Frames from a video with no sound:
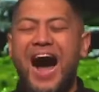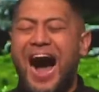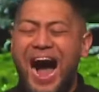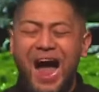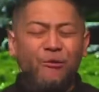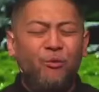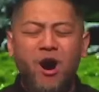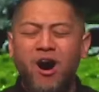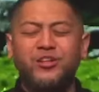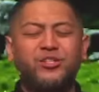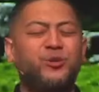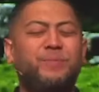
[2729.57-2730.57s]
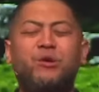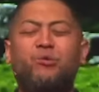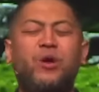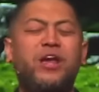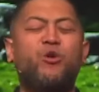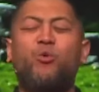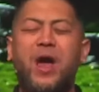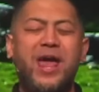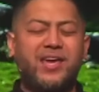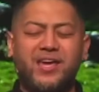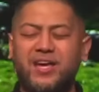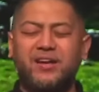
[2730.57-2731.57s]
I want to be
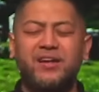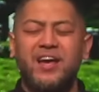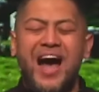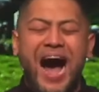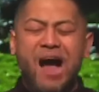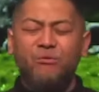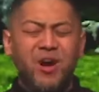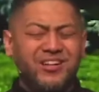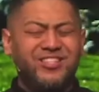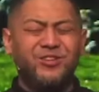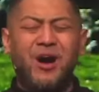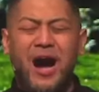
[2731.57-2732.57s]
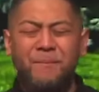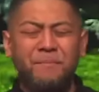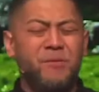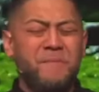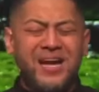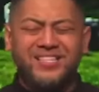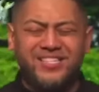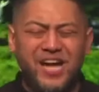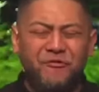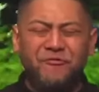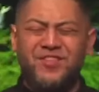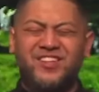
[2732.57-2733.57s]
reawakened, I want to humble
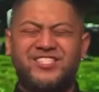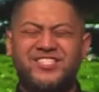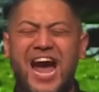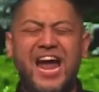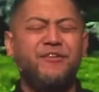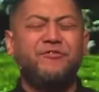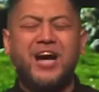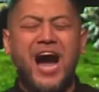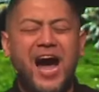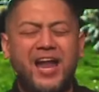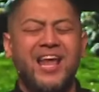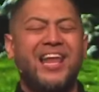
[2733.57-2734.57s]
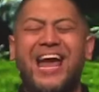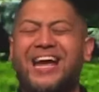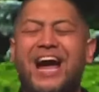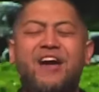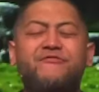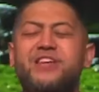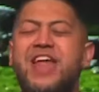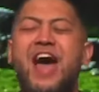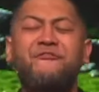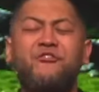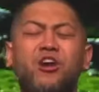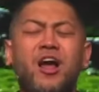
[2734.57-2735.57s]
myself in the sight of God like I've
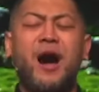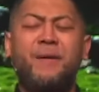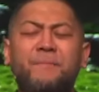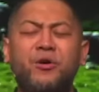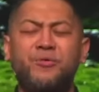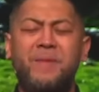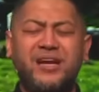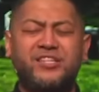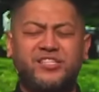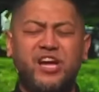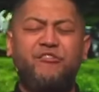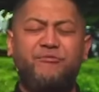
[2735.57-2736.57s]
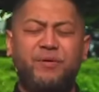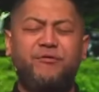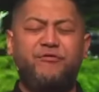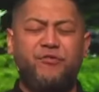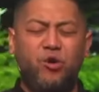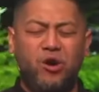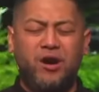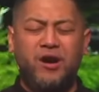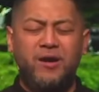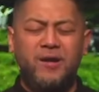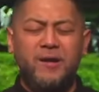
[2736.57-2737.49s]
never humbled myself before,